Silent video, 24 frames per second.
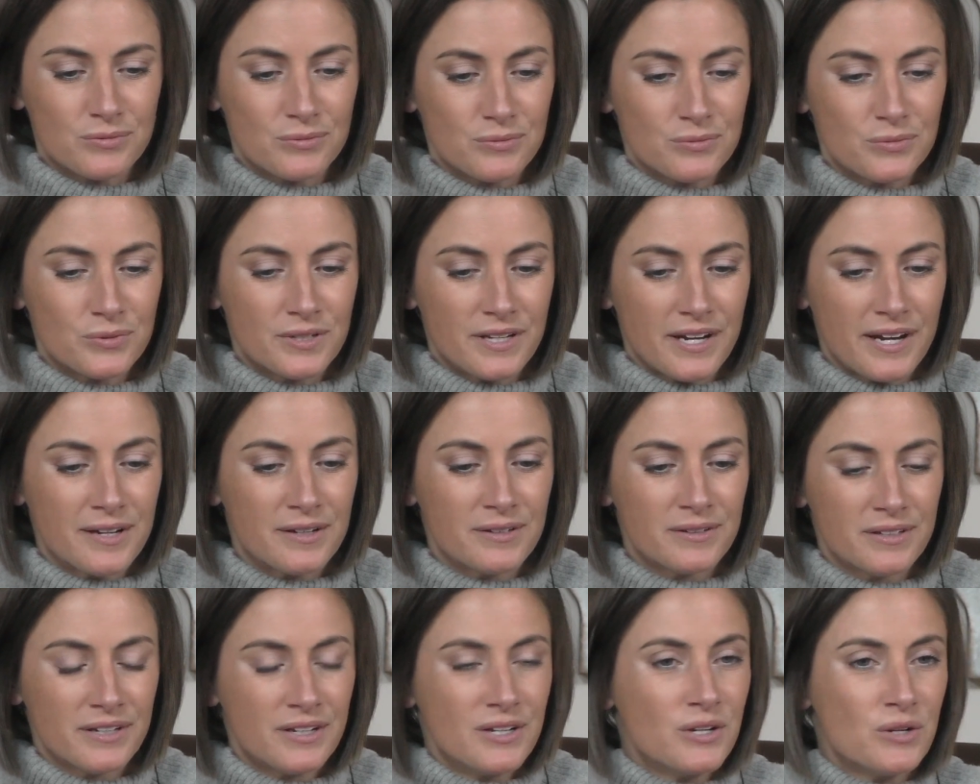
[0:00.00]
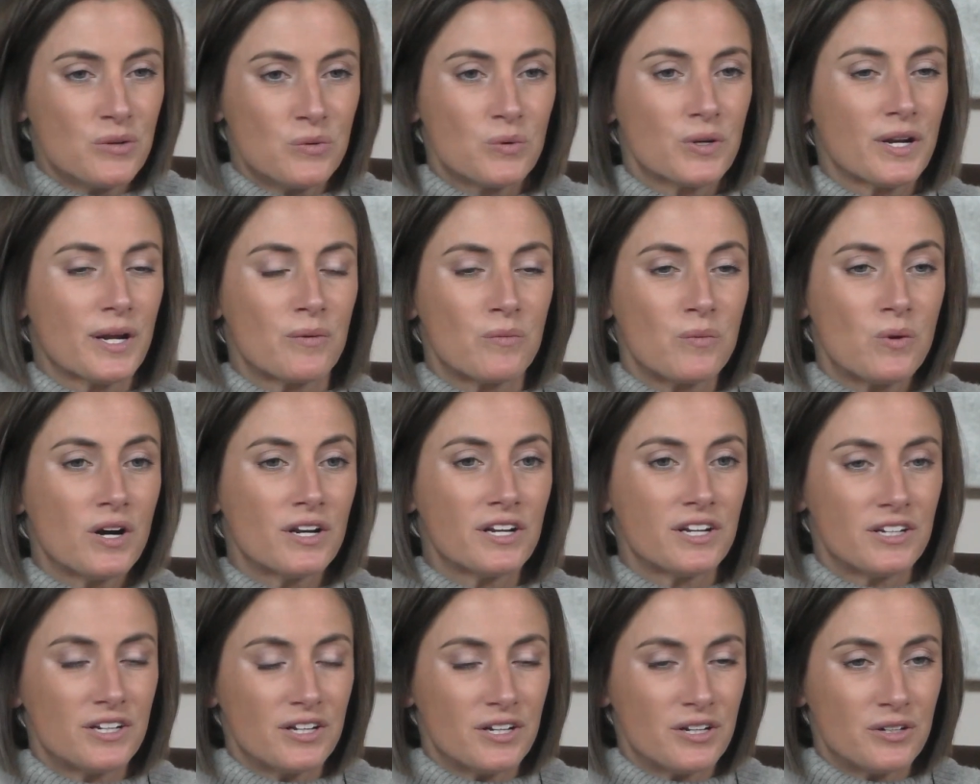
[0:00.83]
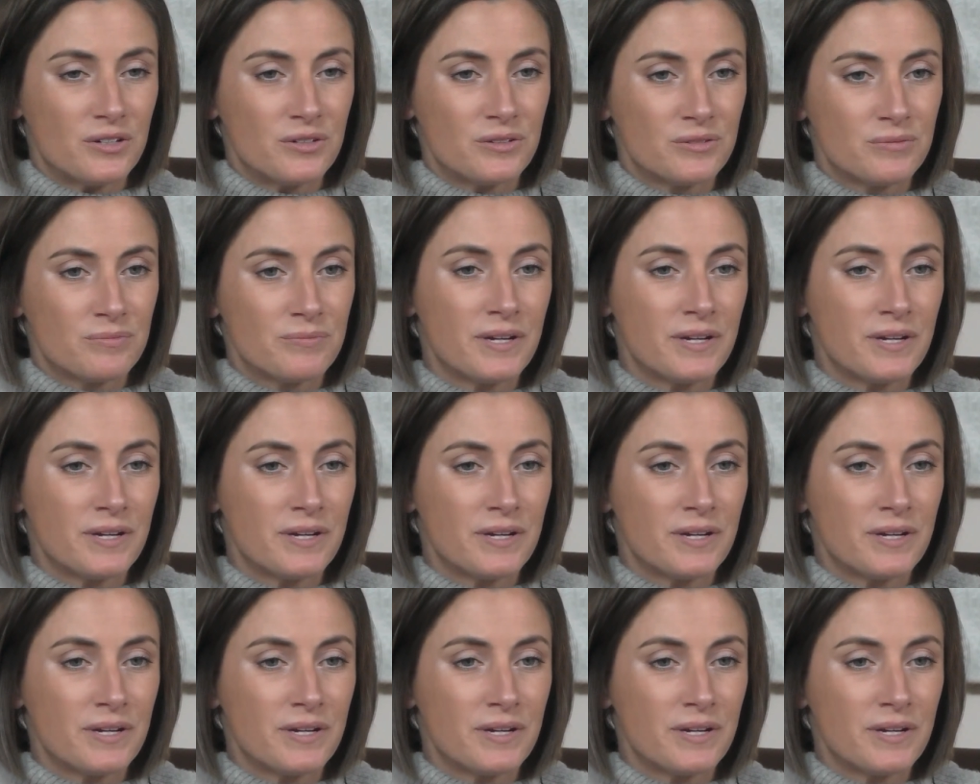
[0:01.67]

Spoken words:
would I want to know?